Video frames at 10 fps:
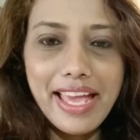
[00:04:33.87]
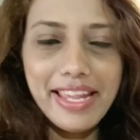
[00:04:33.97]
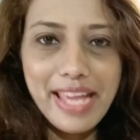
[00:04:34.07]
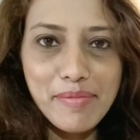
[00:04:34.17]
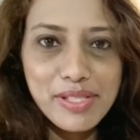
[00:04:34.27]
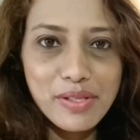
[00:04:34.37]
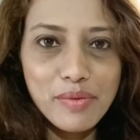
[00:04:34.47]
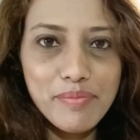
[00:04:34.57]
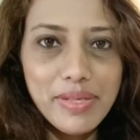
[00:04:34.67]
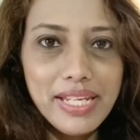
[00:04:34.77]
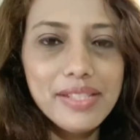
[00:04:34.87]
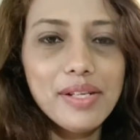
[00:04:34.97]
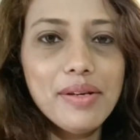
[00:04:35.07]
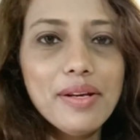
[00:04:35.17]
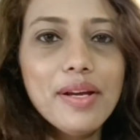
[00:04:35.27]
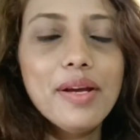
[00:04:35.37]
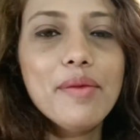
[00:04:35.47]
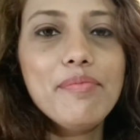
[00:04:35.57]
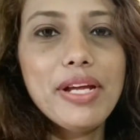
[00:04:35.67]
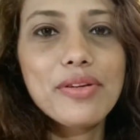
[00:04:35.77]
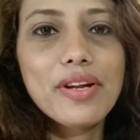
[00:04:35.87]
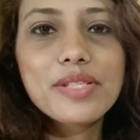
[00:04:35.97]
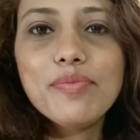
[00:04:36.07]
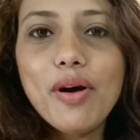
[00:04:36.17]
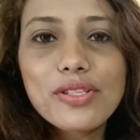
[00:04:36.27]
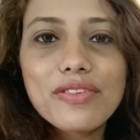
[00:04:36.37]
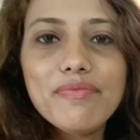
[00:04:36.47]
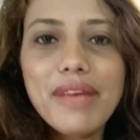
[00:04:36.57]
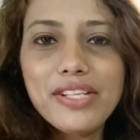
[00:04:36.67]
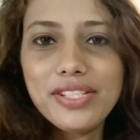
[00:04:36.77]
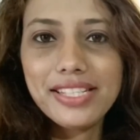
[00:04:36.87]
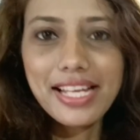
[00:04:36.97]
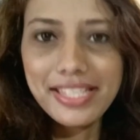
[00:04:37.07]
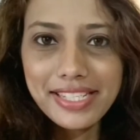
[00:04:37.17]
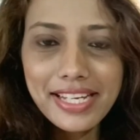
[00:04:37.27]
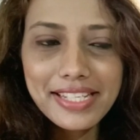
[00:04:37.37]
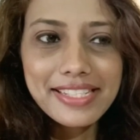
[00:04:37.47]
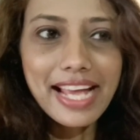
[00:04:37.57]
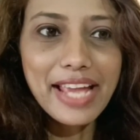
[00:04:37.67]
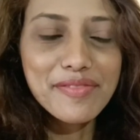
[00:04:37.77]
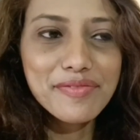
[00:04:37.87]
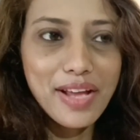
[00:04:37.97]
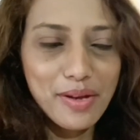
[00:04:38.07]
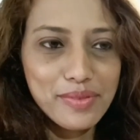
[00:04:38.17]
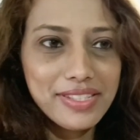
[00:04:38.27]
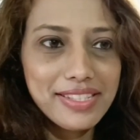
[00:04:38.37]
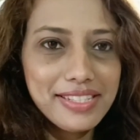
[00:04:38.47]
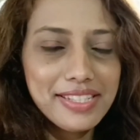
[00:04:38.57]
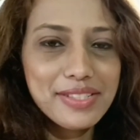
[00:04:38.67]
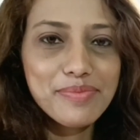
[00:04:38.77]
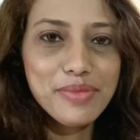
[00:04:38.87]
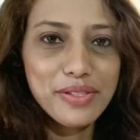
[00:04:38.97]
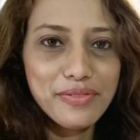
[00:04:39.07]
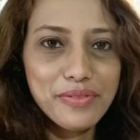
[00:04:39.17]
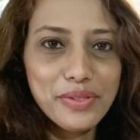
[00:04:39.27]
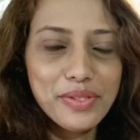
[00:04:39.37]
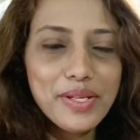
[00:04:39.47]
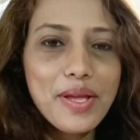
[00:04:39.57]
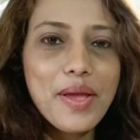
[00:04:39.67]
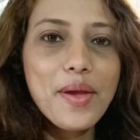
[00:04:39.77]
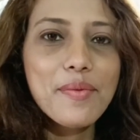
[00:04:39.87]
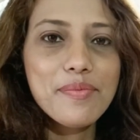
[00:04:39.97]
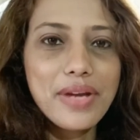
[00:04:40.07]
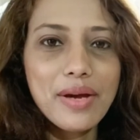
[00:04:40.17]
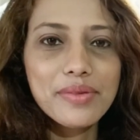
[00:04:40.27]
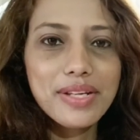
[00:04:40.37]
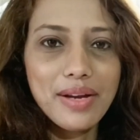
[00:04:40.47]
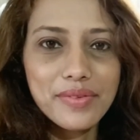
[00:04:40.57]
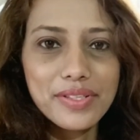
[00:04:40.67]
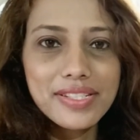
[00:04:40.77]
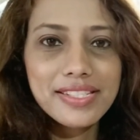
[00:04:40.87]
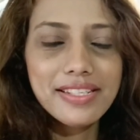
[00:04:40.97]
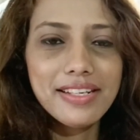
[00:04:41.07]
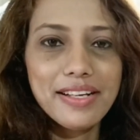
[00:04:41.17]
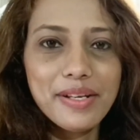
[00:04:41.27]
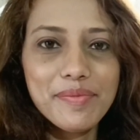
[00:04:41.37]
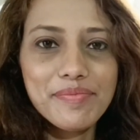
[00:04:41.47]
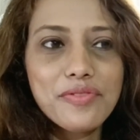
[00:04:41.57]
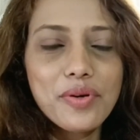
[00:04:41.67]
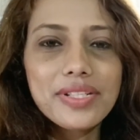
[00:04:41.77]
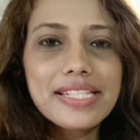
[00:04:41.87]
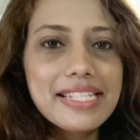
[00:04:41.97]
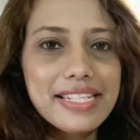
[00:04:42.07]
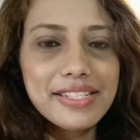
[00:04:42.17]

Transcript: it and amazon being the pandora's box of magic that it is i found this beautiful brown covers um, for the